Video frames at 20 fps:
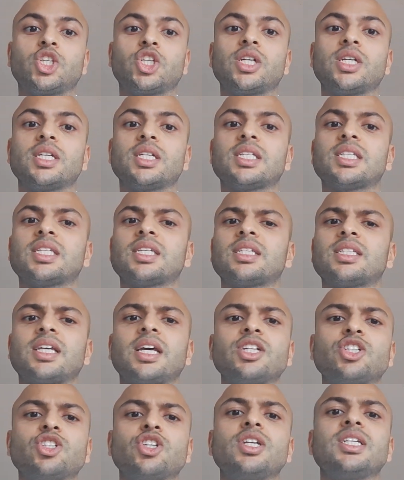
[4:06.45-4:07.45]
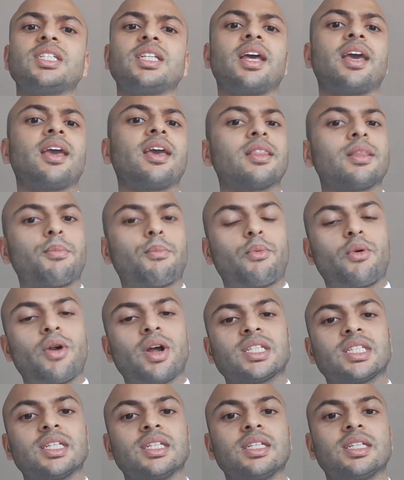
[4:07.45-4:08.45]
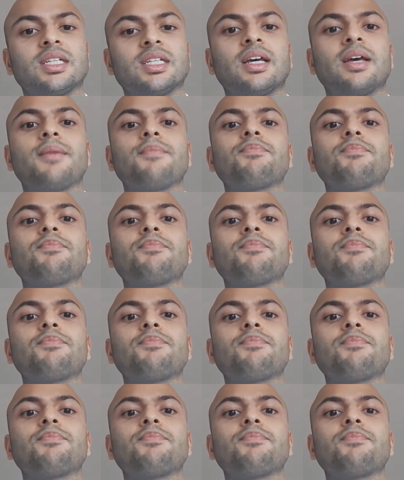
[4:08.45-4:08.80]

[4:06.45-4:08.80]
is essentially staying in the present,